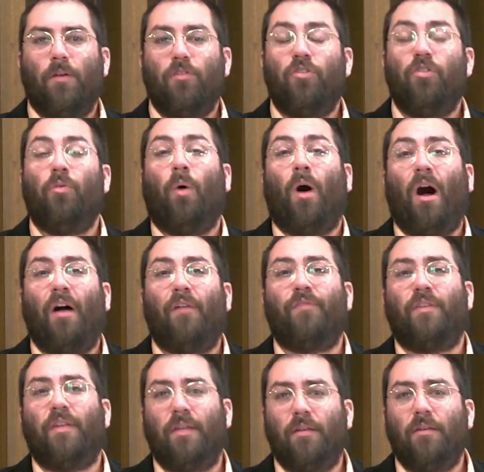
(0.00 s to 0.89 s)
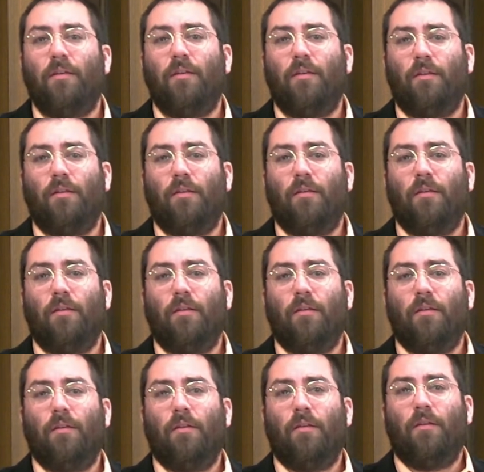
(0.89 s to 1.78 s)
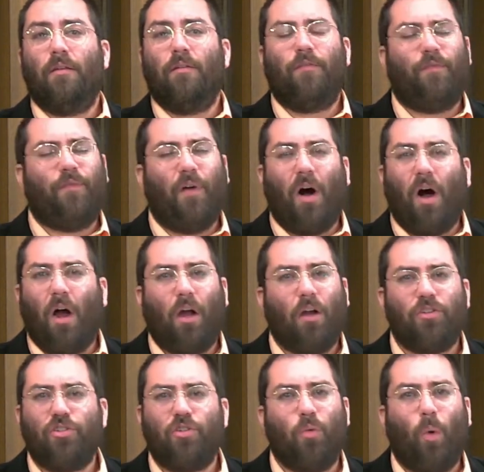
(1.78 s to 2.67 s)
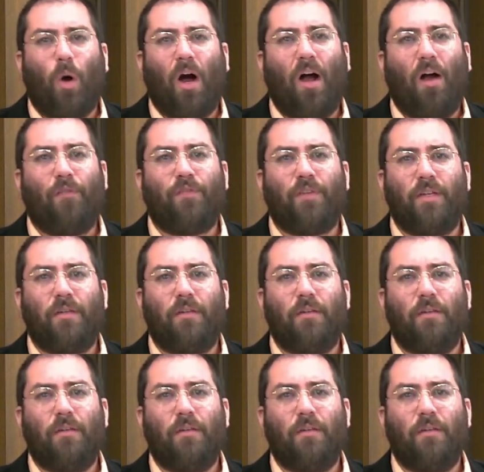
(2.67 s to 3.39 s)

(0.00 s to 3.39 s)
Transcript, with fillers: too often, far too often,